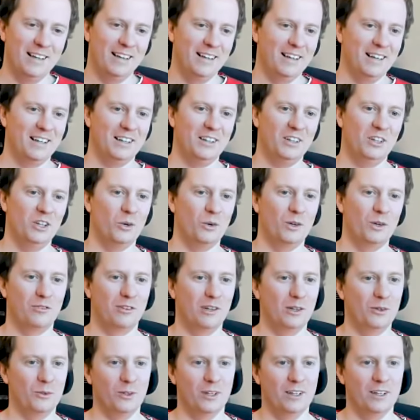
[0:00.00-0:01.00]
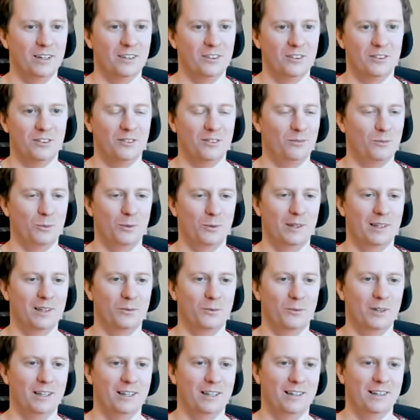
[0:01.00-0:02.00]
no influence with,
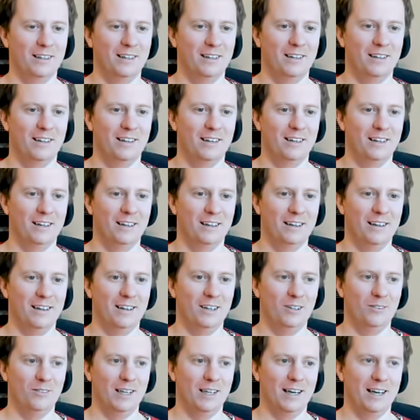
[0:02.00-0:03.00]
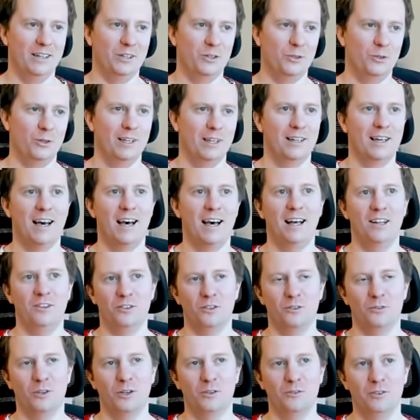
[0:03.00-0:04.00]
with uh, yeah you're in the hands
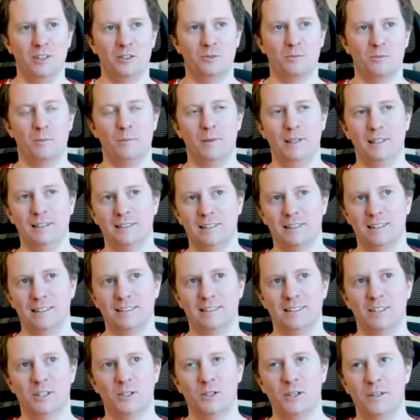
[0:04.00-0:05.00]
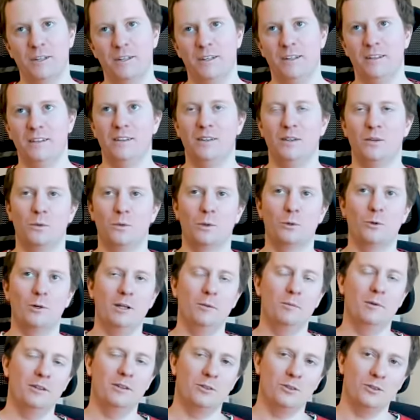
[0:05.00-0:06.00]
of, of Visma basically so we were
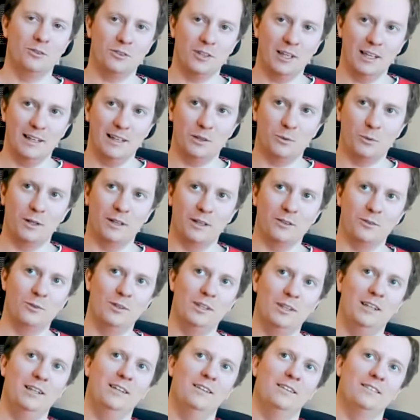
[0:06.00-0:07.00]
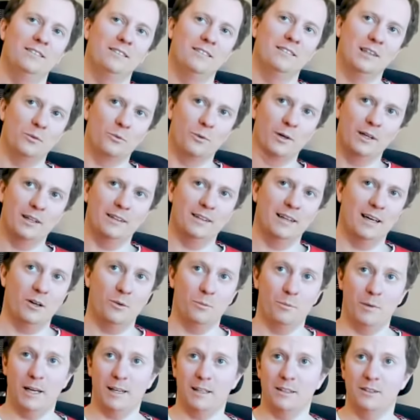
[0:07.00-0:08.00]
able to sell at 23 went down
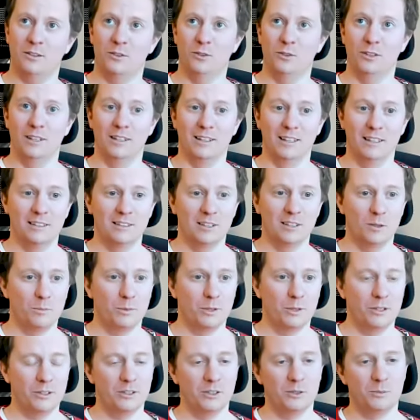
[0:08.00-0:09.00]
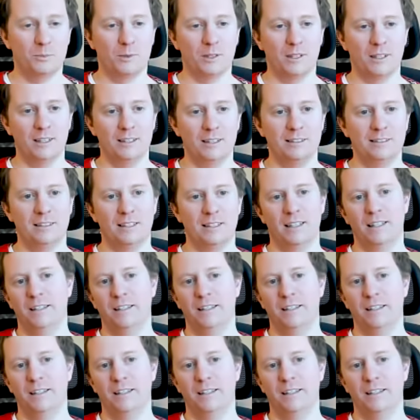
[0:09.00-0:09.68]
back to the initial purchase price and